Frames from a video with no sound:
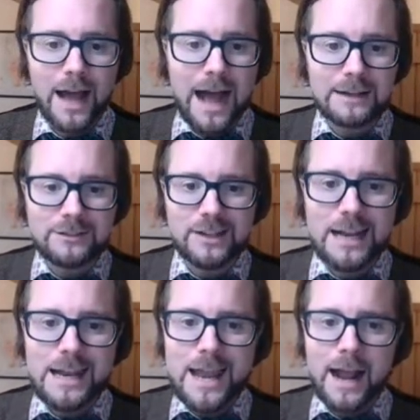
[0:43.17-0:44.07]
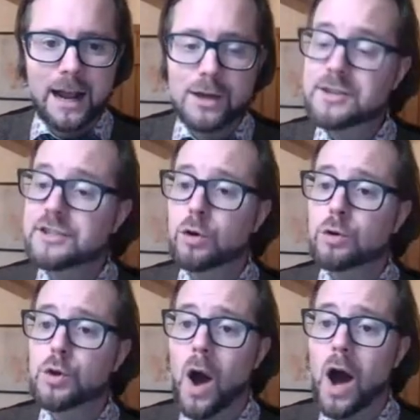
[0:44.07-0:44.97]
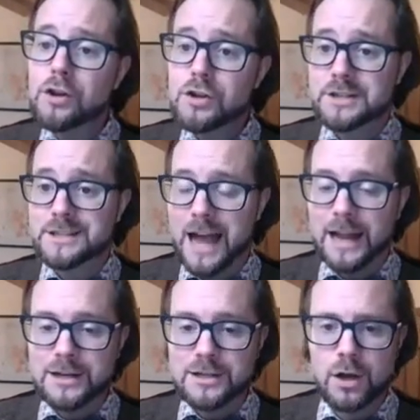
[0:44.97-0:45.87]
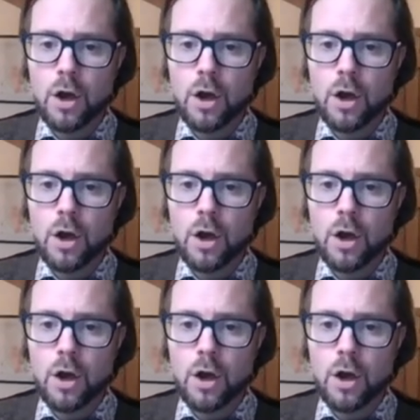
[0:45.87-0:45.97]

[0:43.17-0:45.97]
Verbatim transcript: at length so you understand